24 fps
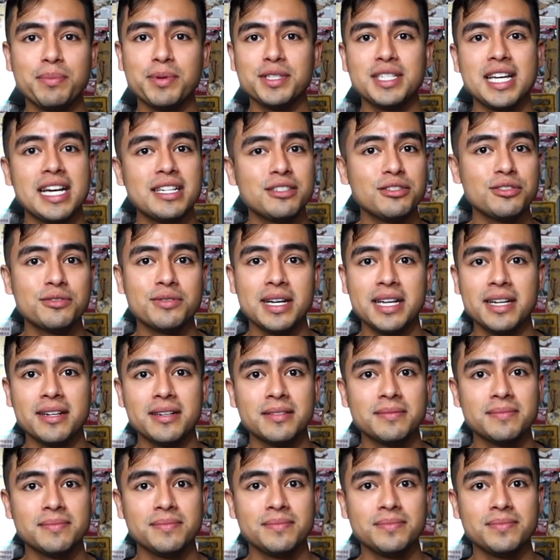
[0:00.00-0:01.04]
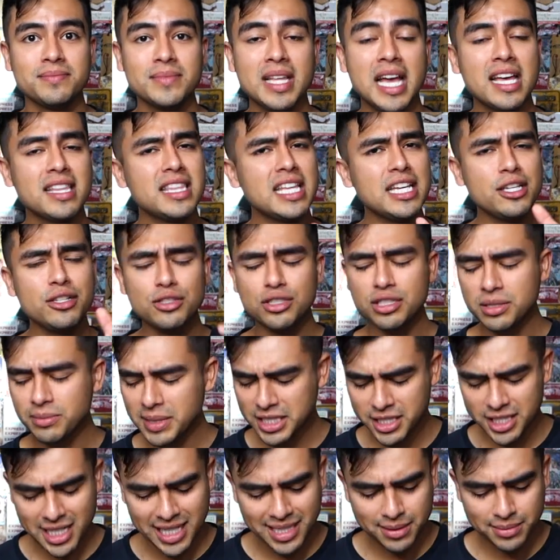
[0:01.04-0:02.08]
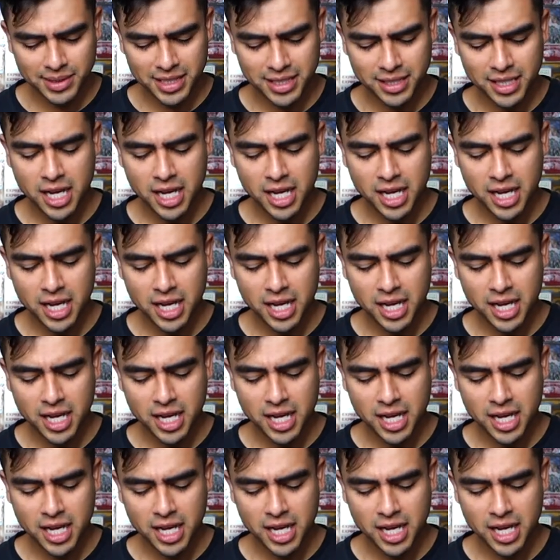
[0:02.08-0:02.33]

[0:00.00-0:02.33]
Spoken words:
up her tattoos right here. Thank you so much, Jasmine.